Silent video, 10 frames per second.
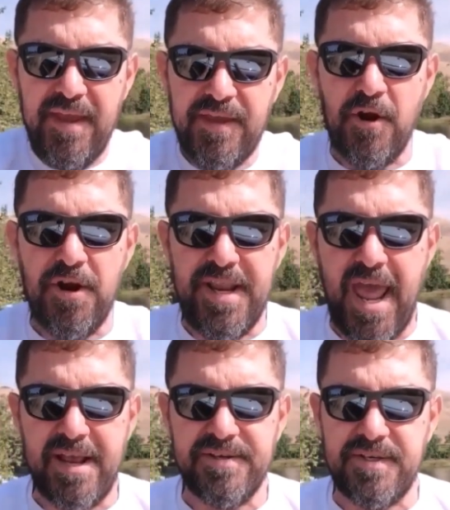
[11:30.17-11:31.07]
your
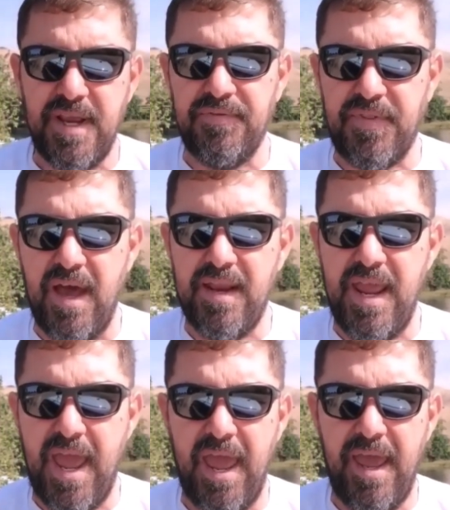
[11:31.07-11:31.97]
nasty, dirty
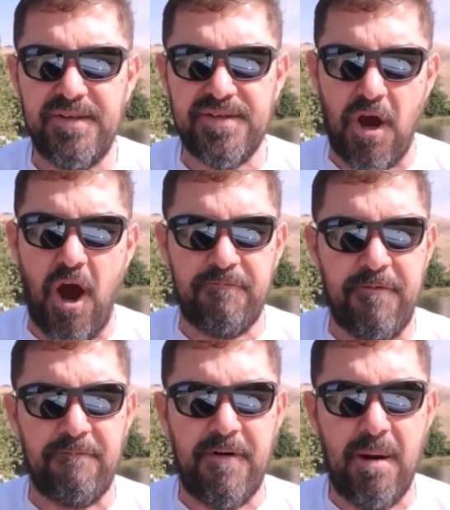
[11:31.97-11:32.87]
hands off
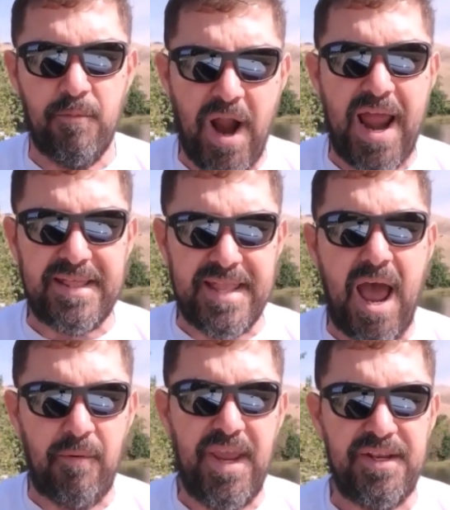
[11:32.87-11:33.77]
of them right
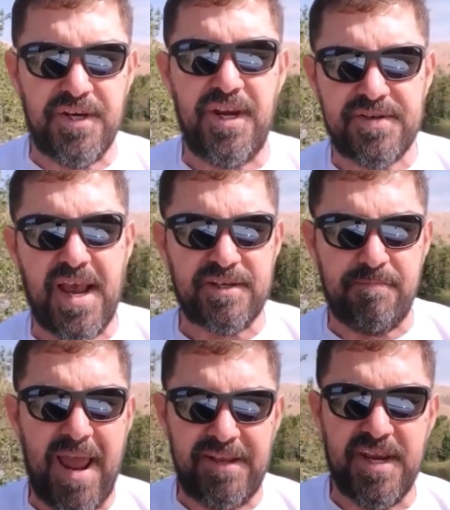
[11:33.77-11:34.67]
now in Jesus'
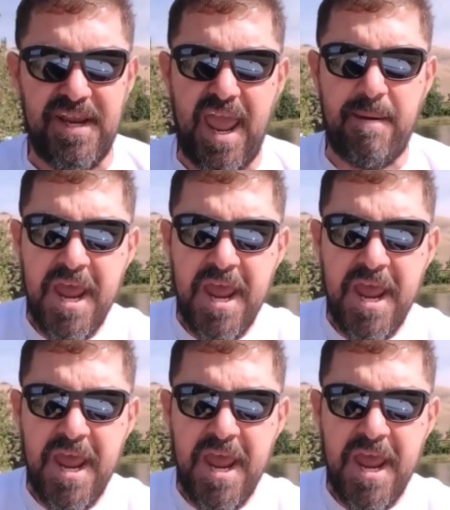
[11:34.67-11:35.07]
mighty name.